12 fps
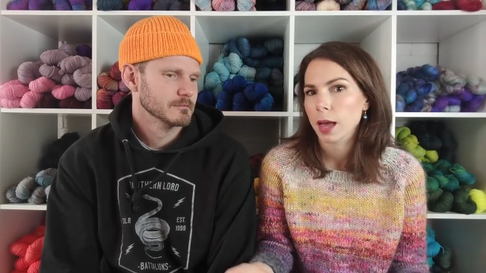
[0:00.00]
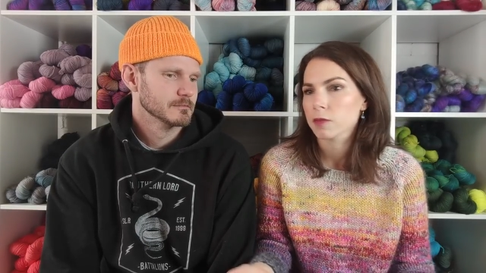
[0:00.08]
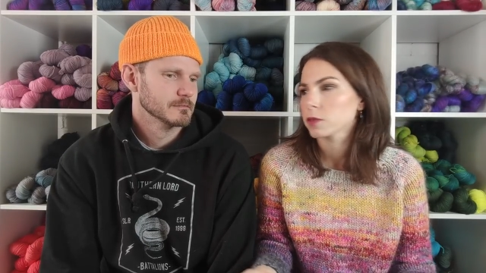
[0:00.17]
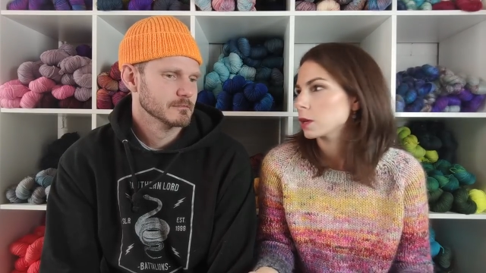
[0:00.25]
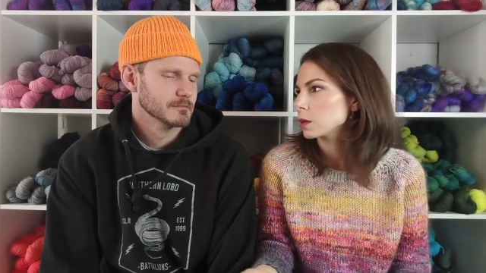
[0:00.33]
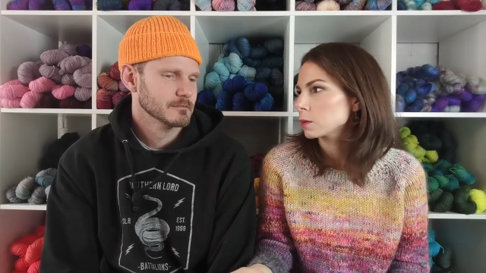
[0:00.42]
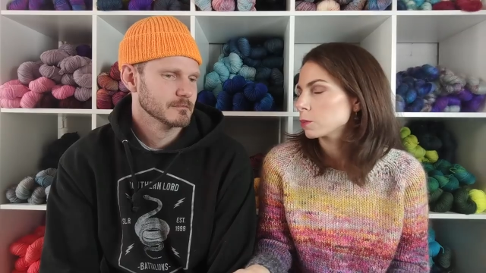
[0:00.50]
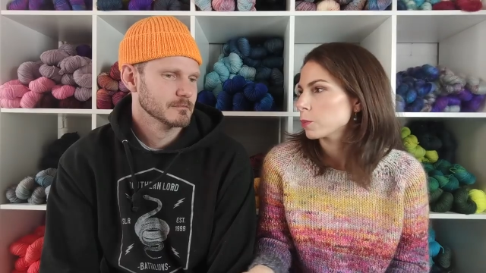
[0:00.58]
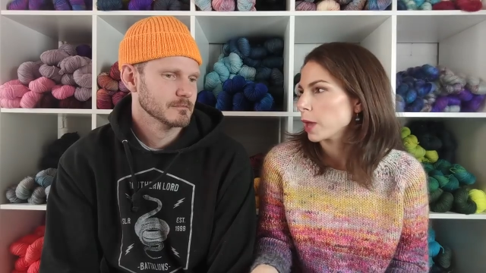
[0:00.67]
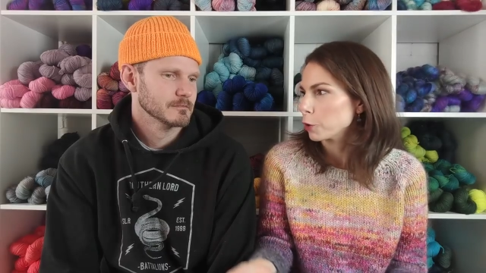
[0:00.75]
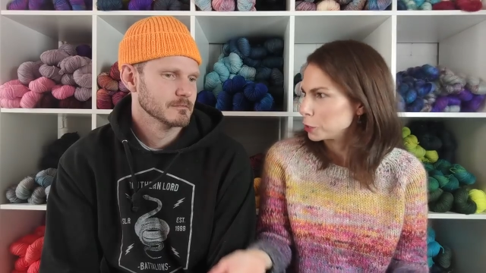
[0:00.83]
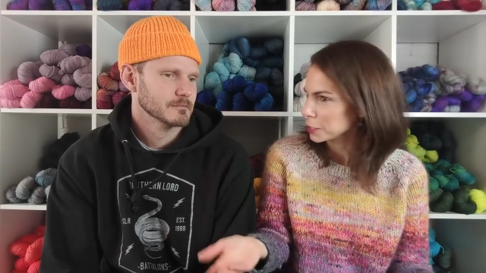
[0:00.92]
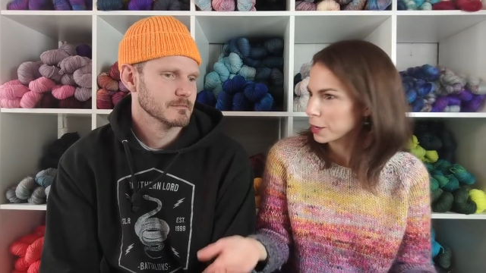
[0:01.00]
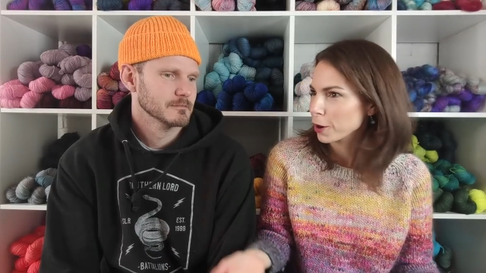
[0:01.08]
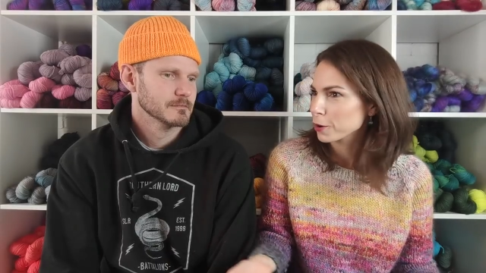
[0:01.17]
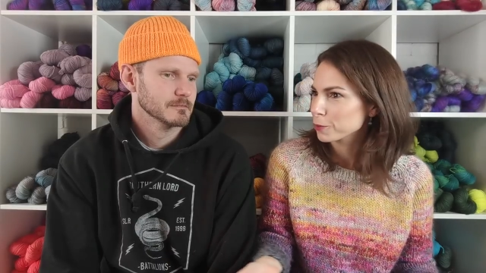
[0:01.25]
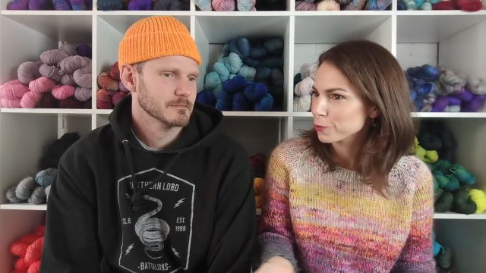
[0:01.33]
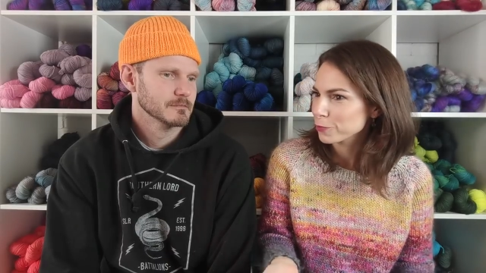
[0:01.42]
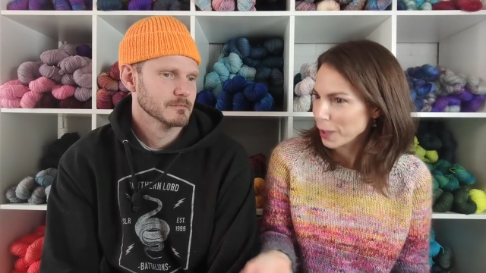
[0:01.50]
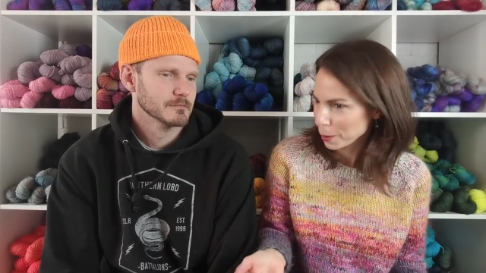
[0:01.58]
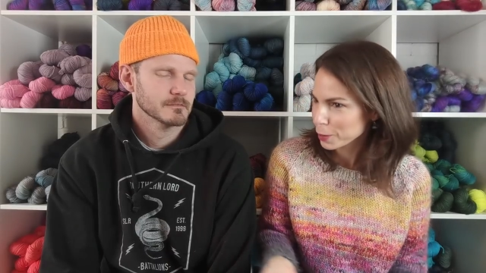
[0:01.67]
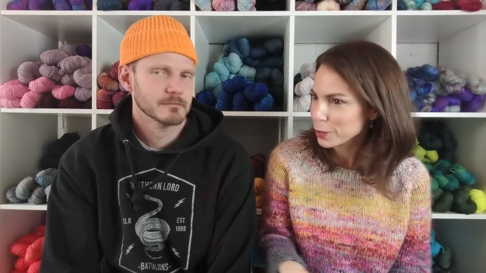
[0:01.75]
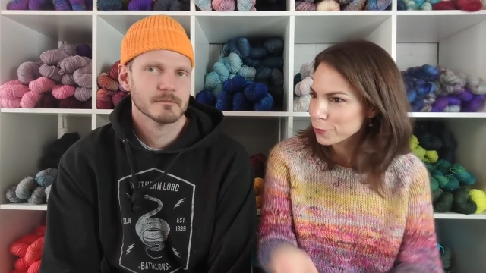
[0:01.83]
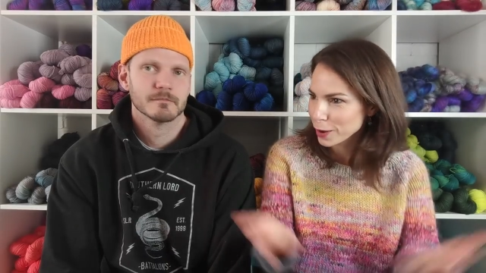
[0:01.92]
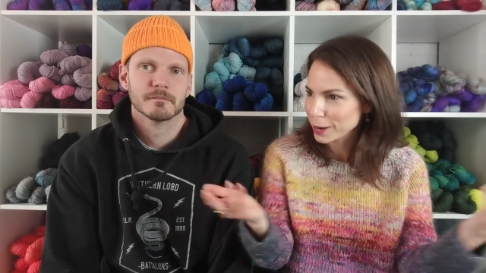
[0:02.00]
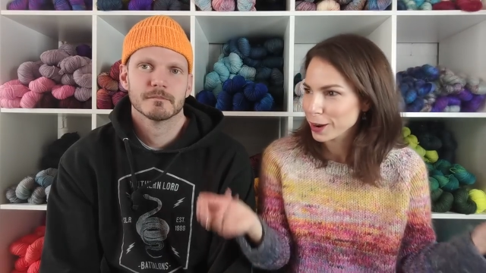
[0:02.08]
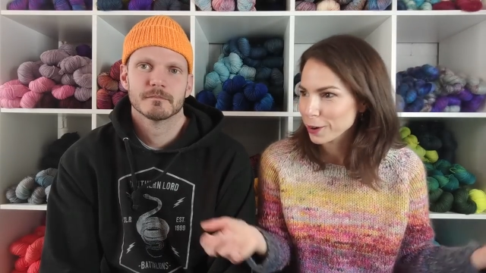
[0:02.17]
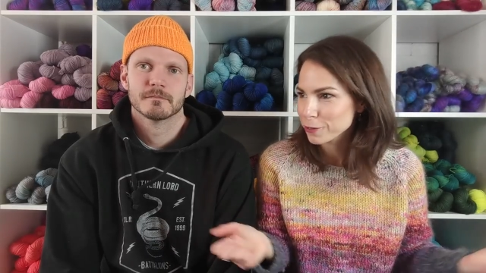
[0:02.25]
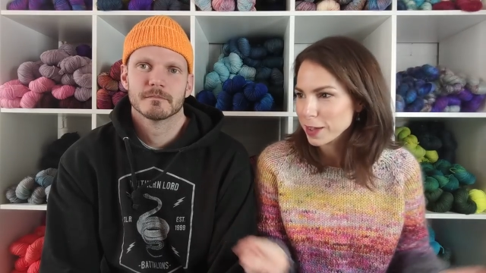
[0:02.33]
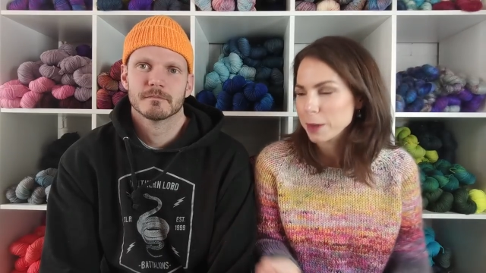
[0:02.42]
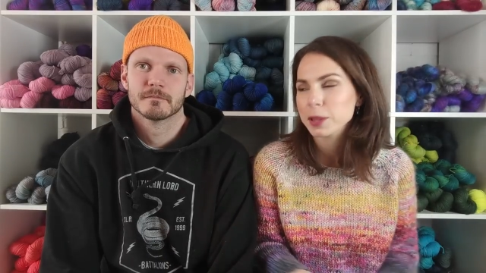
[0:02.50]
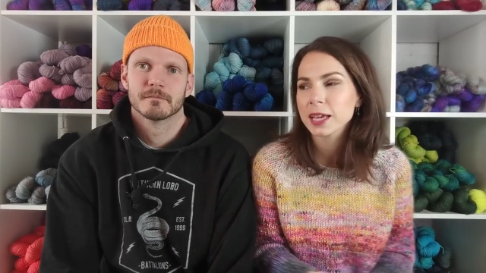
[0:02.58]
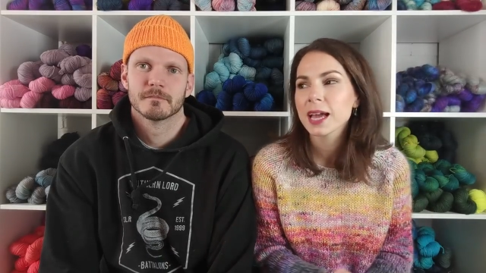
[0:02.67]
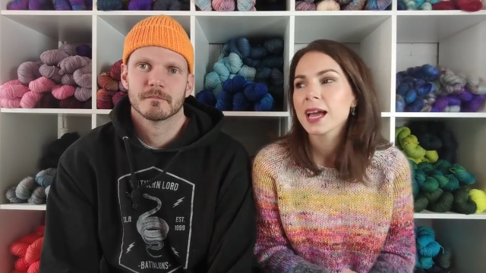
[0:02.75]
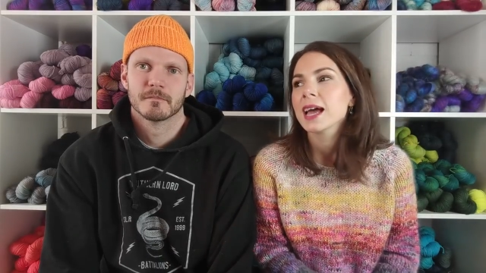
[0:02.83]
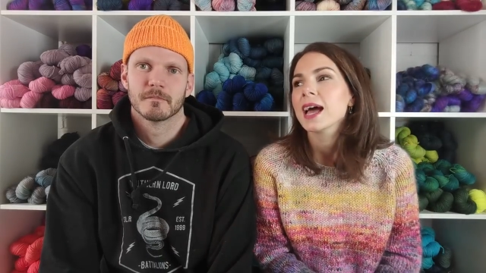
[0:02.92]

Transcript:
Speaker 1: having parenting our family, running our family,